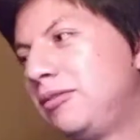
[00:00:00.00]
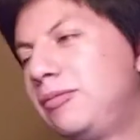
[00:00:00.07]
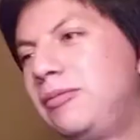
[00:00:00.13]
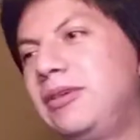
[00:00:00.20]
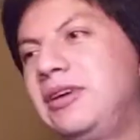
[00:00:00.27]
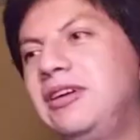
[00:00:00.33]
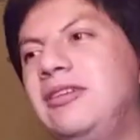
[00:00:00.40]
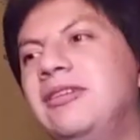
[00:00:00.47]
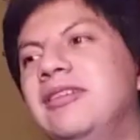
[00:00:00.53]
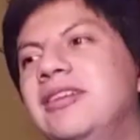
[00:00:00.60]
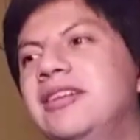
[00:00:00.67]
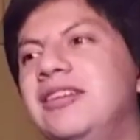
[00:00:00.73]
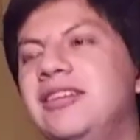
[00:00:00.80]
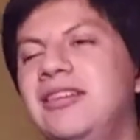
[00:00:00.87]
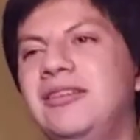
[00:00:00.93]
Well,
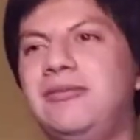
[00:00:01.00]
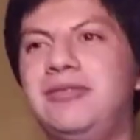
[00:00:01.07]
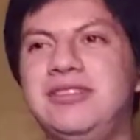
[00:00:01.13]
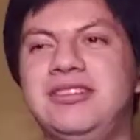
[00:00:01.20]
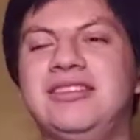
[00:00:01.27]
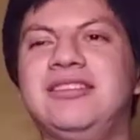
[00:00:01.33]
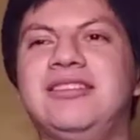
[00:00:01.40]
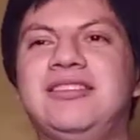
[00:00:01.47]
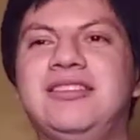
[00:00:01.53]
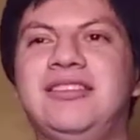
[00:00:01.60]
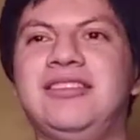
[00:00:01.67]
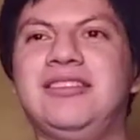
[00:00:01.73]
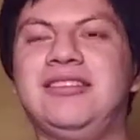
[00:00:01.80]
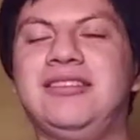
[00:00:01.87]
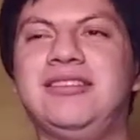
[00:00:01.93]
I wasn't
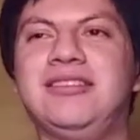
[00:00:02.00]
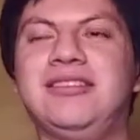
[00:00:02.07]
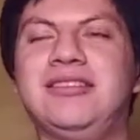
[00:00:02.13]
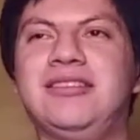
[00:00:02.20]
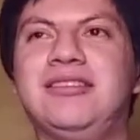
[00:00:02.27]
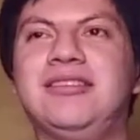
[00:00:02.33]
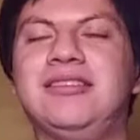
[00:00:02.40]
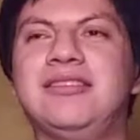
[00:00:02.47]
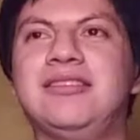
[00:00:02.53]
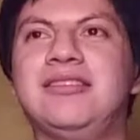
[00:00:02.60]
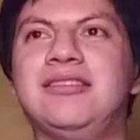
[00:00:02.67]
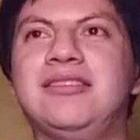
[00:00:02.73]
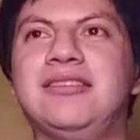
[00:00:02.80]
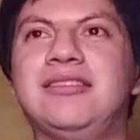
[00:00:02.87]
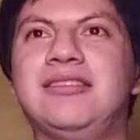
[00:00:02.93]
I
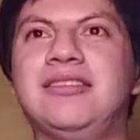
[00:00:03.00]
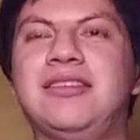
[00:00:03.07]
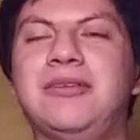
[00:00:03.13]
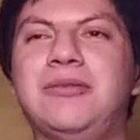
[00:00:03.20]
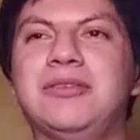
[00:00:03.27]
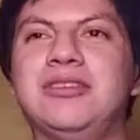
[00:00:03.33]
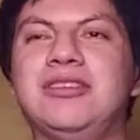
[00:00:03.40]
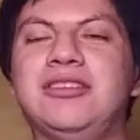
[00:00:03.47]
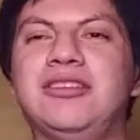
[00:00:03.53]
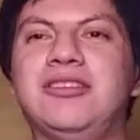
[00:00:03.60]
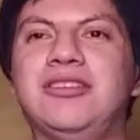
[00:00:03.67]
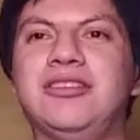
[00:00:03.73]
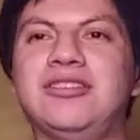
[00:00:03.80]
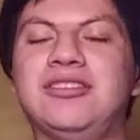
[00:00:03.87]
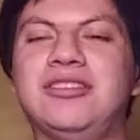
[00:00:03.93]
wasn't gonna do
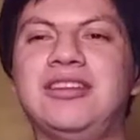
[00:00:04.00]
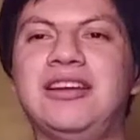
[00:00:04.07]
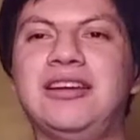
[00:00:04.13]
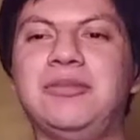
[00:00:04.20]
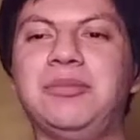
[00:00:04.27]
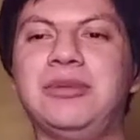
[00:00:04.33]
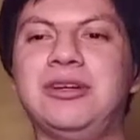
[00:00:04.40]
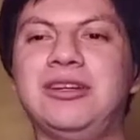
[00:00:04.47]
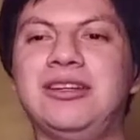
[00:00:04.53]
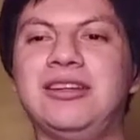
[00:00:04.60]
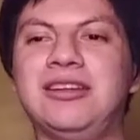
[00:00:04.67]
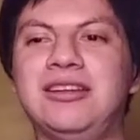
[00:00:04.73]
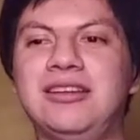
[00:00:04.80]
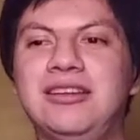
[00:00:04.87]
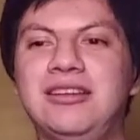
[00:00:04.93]
this tonight, but
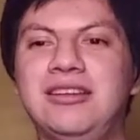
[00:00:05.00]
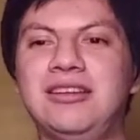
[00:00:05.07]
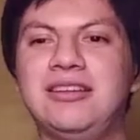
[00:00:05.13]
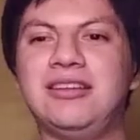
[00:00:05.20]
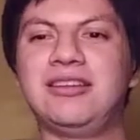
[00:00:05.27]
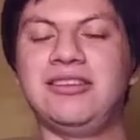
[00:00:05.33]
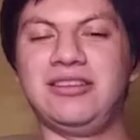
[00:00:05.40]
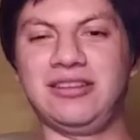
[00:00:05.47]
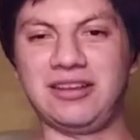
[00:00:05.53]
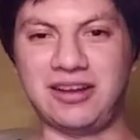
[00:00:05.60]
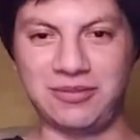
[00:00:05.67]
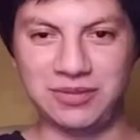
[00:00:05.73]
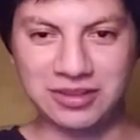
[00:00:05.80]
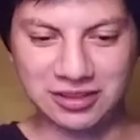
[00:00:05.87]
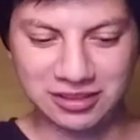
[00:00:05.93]

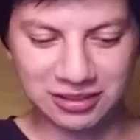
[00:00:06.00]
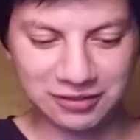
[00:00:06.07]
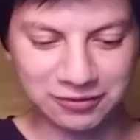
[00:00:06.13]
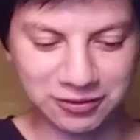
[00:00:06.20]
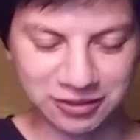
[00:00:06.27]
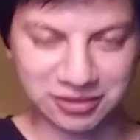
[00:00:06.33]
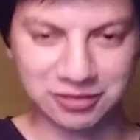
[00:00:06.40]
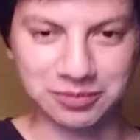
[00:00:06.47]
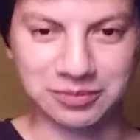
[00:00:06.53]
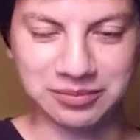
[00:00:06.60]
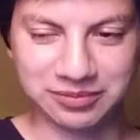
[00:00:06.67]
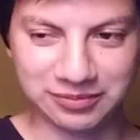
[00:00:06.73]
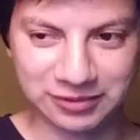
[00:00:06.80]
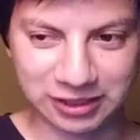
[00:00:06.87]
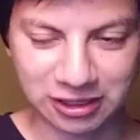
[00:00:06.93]
I've been thinking for some
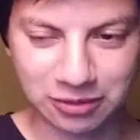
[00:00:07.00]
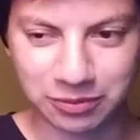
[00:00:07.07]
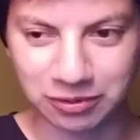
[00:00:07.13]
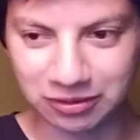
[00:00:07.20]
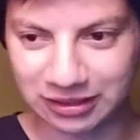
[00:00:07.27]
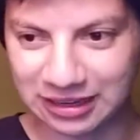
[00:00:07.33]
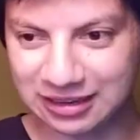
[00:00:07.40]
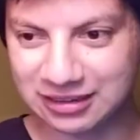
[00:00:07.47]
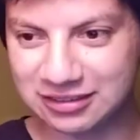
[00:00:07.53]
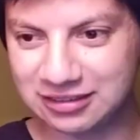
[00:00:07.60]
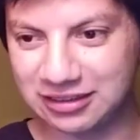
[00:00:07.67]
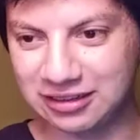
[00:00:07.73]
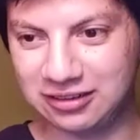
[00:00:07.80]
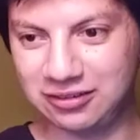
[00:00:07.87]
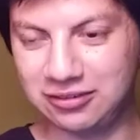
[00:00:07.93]
couple of days
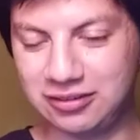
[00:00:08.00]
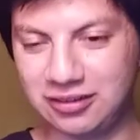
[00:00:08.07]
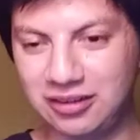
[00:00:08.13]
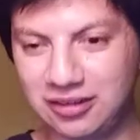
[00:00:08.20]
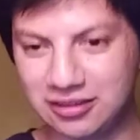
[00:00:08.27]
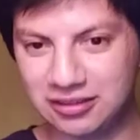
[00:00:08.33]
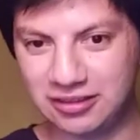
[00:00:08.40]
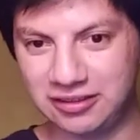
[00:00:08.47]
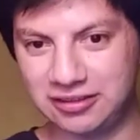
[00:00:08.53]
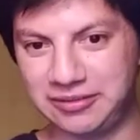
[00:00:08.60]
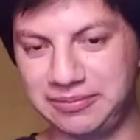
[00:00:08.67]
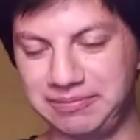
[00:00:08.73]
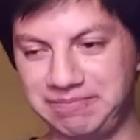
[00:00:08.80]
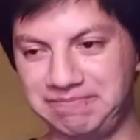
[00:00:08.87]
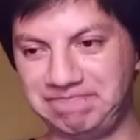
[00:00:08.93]
now on
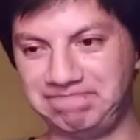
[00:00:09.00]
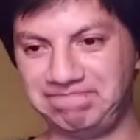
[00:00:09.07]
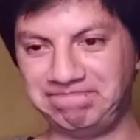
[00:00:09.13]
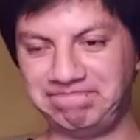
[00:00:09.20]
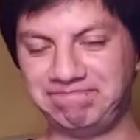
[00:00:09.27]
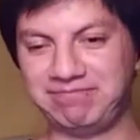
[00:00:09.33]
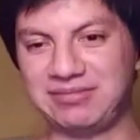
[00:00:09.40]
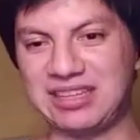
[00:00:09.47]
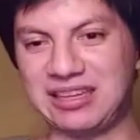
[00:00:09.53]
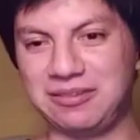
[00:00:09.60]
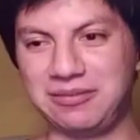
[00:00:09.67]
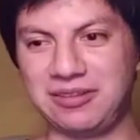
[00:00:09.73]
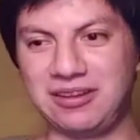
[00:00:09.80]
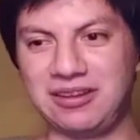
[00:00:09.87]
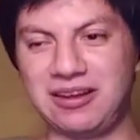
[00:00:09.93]

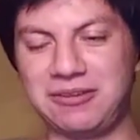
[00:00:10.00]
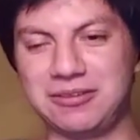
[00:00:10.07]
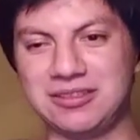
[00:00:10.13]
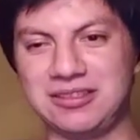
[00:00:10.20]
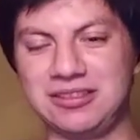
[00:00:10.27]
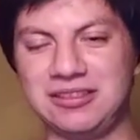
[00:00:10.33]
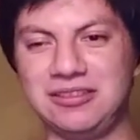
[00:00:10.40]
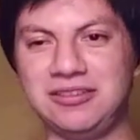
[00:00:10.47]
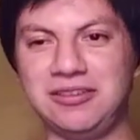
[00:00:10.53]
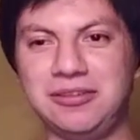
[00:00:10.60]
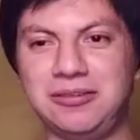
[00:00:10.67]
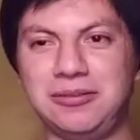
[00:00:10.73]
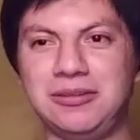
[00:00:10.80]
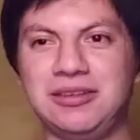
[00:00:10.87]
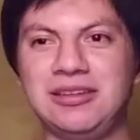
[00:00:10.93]
I was like,
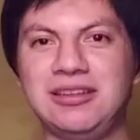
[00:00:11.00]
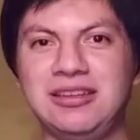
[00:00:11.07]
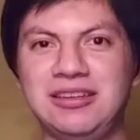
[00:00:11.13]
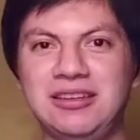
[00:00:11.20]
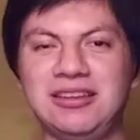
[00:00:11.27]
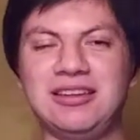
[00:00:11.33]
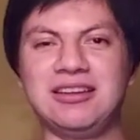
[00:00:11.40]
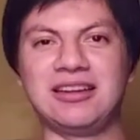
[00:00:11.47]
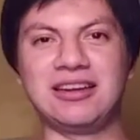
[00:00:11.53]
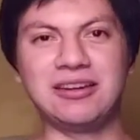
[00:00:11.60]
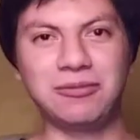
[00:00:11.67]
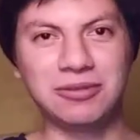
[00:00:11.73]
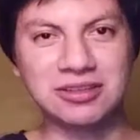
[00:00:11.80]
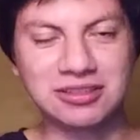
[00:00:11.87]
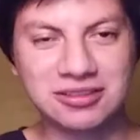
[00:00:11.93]
kind of
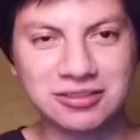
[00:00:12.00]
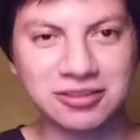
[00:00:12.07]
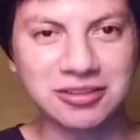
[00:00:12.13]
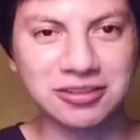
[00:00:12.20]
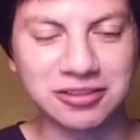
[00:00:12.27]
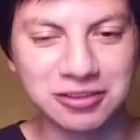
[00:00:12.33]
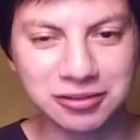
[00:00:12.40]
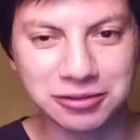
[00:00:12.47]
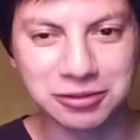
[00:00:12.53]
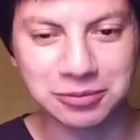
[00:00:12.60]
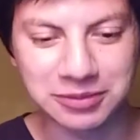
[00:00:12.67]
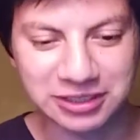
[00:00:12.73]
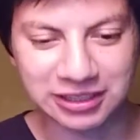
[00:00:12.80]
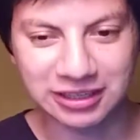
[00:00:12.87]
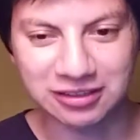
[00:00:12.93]
want to start a YouTube
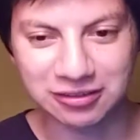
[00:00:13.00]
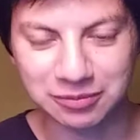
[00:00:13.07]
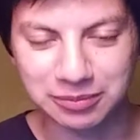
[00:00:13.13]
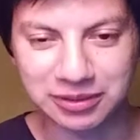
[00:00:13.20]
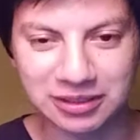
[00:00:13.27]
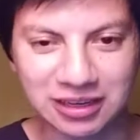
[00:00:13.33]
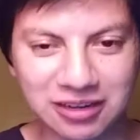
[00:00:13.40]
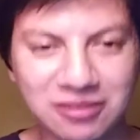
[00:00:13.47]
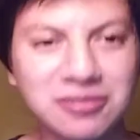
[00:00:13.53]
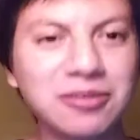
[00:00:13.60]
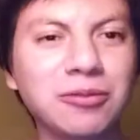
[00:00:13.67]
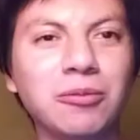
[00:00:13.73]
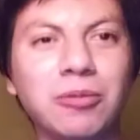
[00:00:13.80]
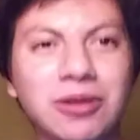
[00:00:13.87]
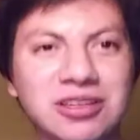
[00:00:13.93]
channel, but I don't know
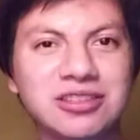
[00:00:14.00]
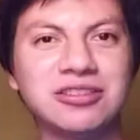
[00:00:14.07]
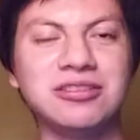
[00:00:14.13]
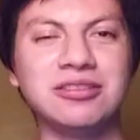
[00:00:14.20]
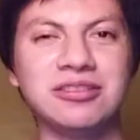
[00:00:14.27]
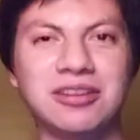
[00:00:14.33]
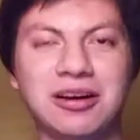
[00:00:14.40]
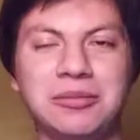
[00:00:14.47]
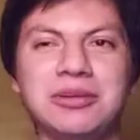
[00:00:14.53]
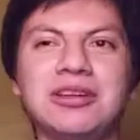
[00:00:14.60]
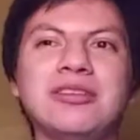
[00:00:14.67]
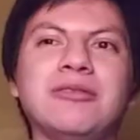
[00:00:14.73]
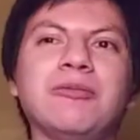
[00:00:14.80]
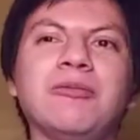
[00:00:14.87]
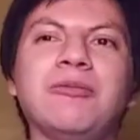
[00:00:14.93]
what I'm gonna